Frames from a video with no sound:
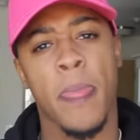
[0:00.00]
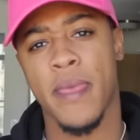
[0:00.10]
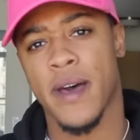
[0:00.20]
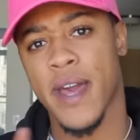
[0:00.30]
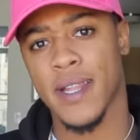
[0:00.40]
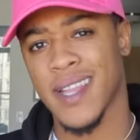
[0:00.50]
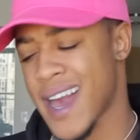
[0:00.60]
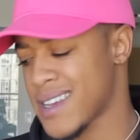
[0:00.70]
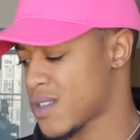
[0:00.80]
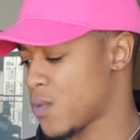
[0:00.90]
Now that
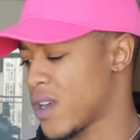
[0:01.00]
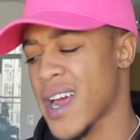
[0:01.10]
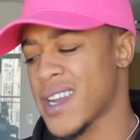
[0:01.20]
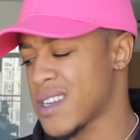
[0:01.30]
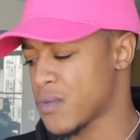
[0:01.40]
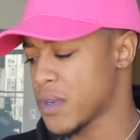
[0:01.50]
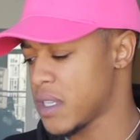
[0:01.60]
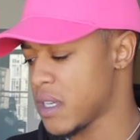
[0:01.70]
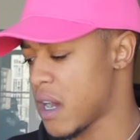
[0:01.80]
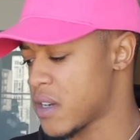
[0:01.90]
last word, I didn't
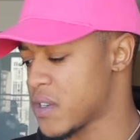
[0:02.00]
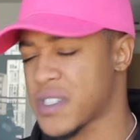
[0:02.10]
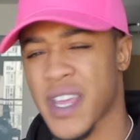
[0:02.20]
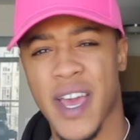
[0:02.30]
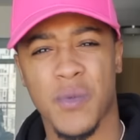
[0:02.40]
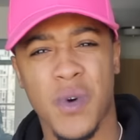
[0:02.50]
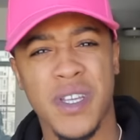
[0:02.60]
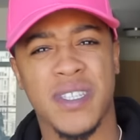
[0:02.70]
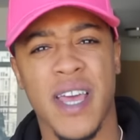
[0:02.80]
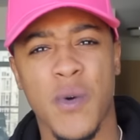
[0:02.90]
really understand. What
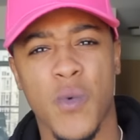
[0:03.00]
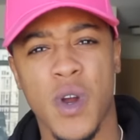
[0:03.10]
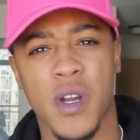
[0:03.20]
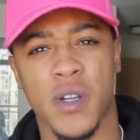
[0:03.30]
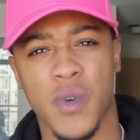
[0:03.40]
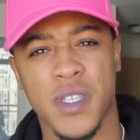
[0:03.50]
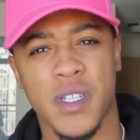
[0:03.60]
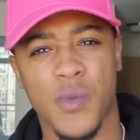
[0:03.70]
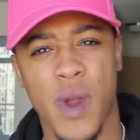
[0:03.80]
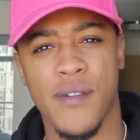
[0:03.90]
is that word? Where is
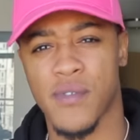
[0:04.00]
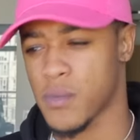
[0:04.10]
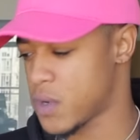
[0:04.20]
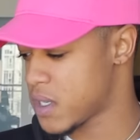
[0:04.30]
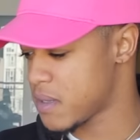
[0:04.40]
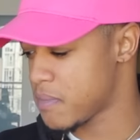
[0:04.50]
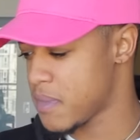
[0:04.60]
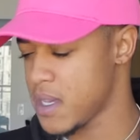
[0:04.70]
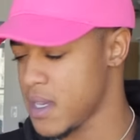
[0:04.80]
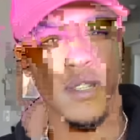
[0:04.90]
it derived from? What does it
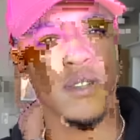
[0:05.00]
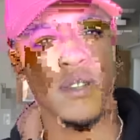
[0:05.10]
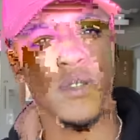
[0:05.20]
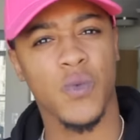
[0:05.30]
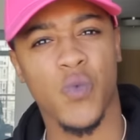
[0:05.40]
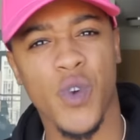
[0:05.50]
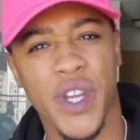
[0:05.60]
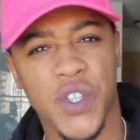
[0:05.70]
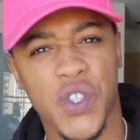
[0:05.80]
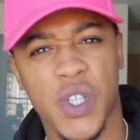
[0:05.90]
mean?
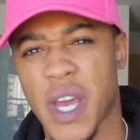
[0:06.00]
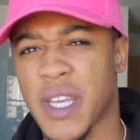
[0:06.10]
Rich.